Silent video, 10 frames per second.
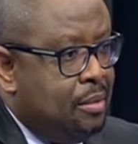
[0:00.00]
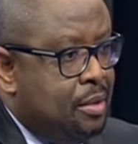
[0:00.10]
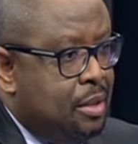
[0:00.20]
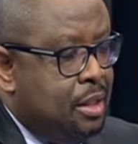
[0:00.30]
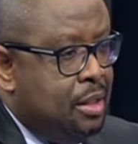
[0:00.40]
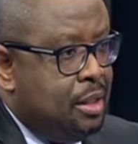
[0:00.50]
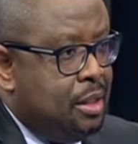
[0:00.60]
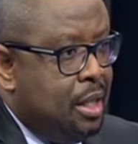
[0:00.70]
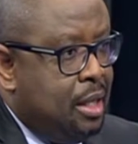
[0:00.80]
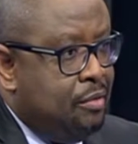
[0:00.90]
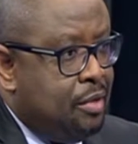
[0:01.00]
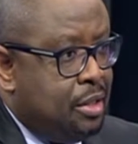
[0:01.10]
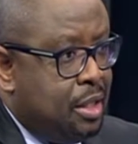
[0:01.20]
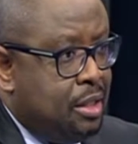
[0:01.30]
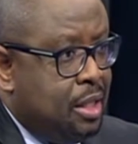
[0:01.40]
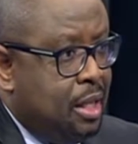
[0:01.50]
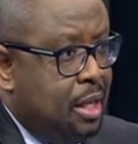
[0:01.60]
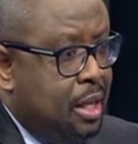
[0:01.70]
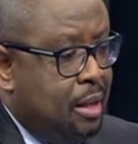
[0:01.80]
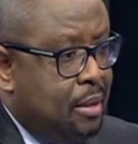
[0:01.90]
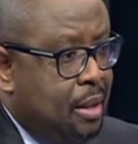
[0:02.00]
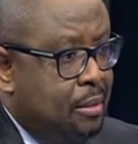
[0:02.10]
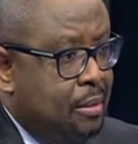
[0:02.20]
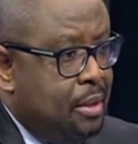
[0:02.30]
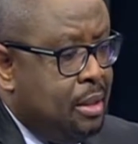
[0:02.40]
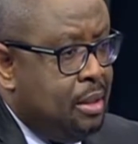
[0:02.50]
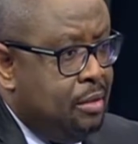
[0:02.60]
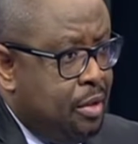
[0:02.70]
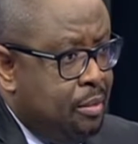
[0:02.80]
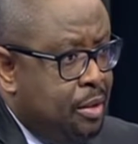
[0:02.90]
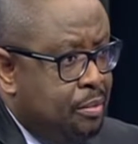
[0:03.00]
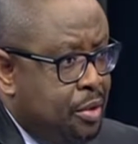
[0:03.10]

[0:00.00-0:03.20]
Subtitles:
strategic infrastructure development